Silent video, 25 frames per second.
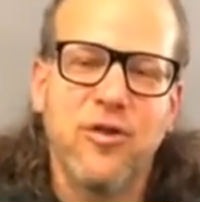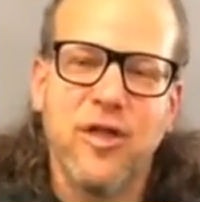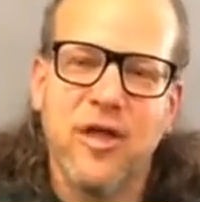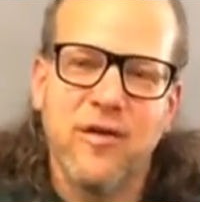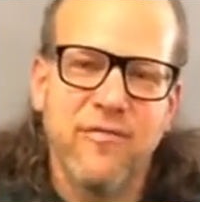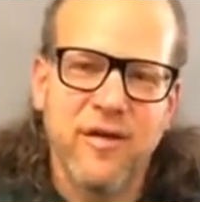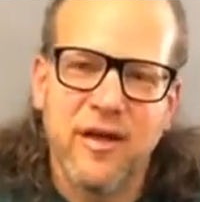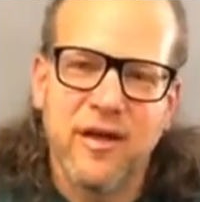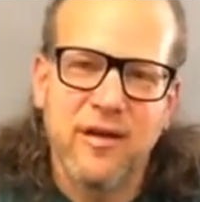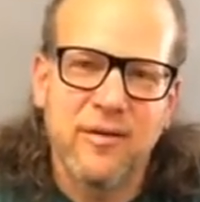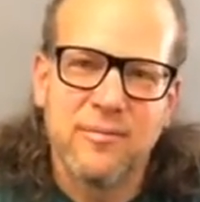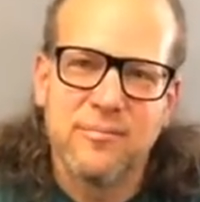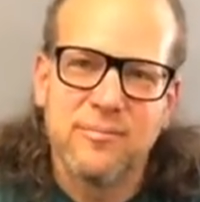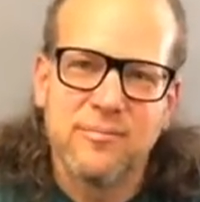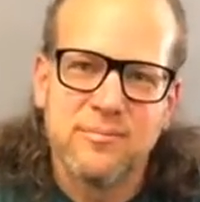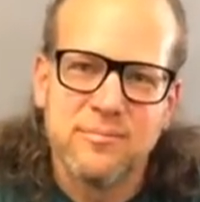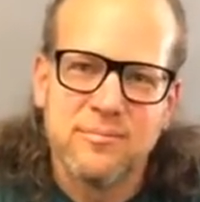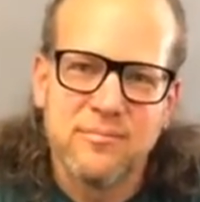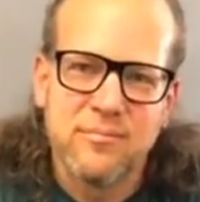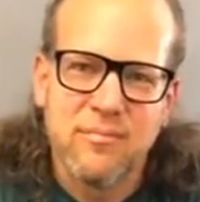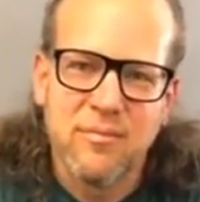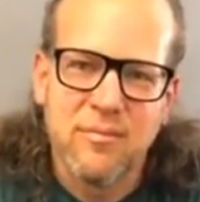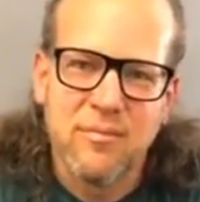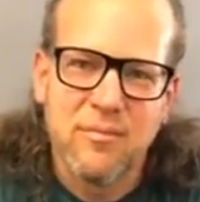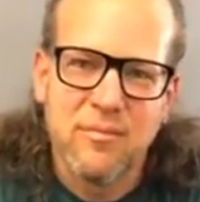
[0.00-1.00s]
living.
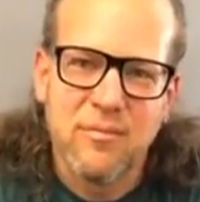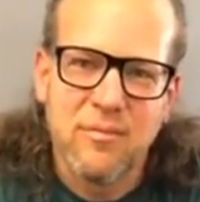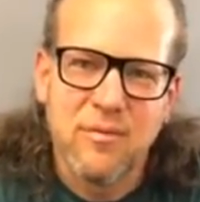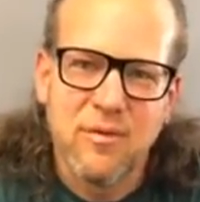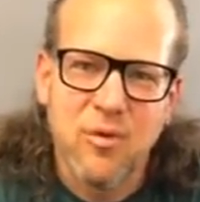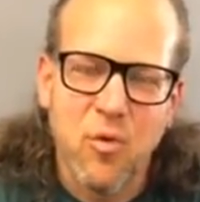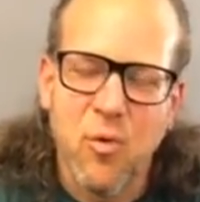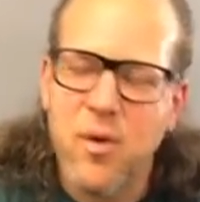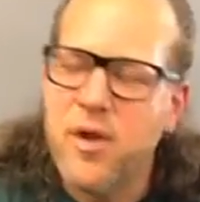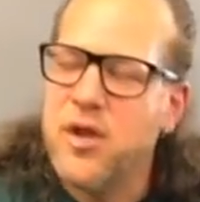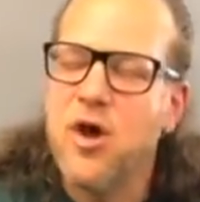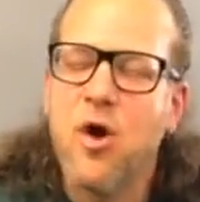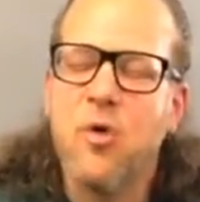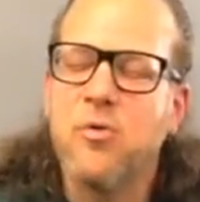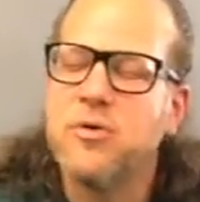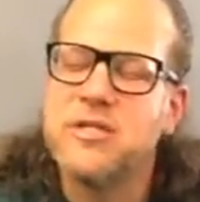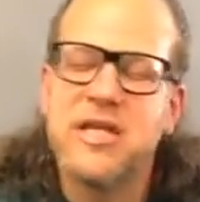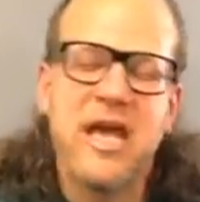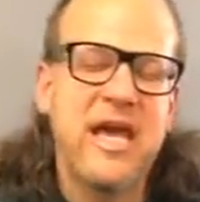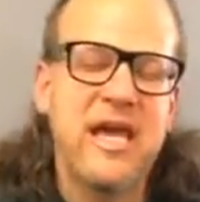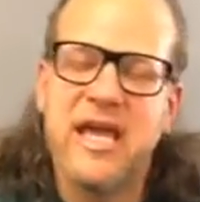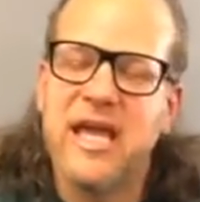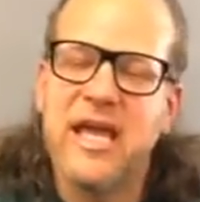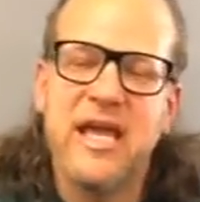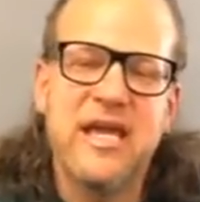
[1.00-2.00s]
We don't
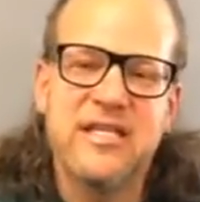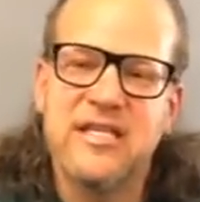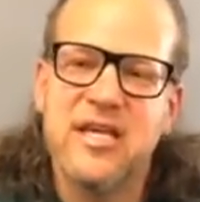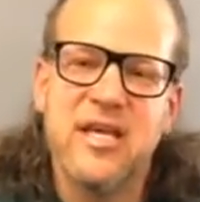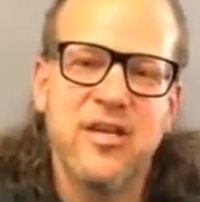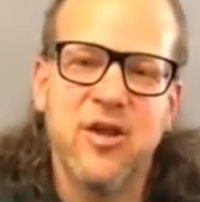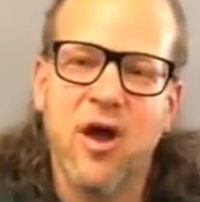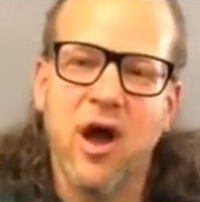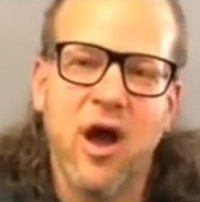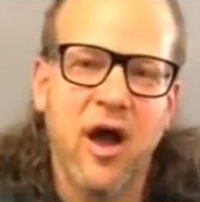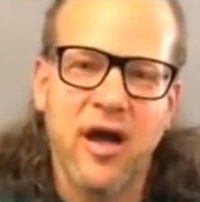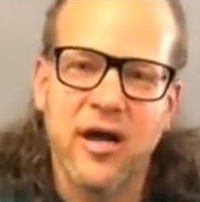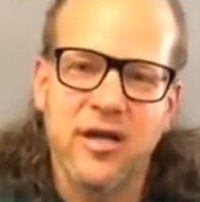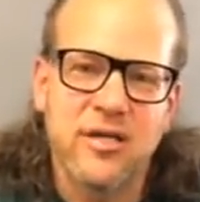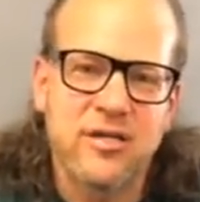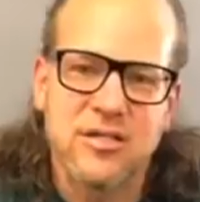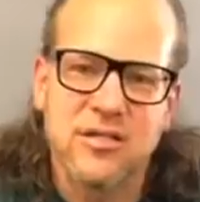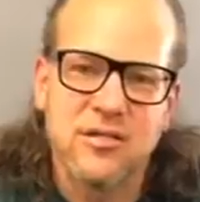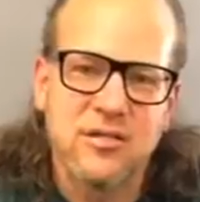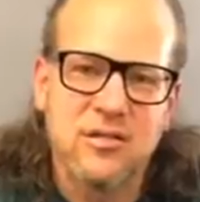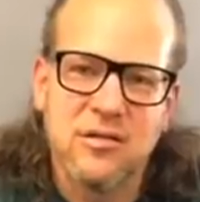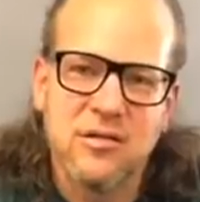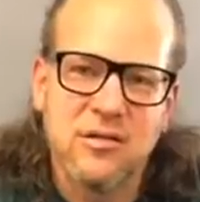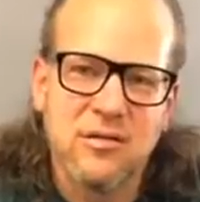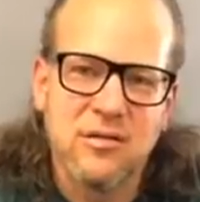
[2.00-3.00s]
take easy
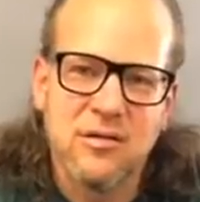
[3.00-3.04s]
dogs.